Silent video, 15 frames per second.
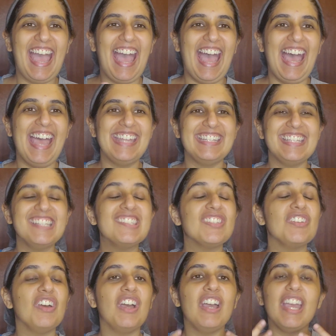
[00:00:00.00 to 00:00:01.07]
And
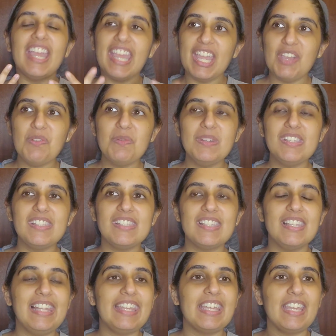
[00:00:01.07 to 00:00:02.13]
it was
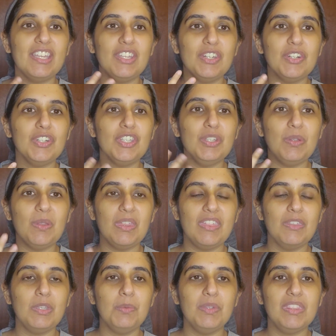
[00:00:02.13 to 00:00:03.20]
like, you know, you
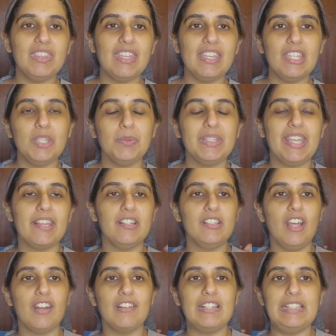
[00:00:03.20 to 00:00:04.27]
would think you would get a
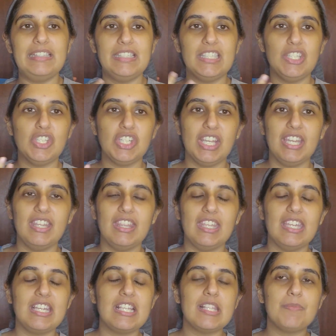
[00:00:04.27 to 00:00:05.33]
lot of cliche
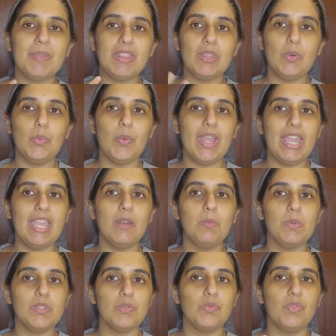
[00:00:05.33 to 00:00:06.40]
things, but the way it
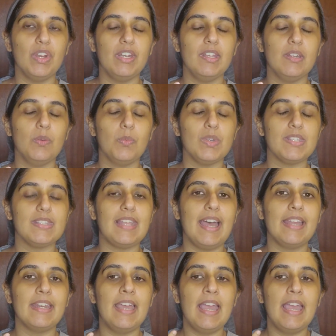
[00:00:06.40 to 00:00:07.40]
was written was that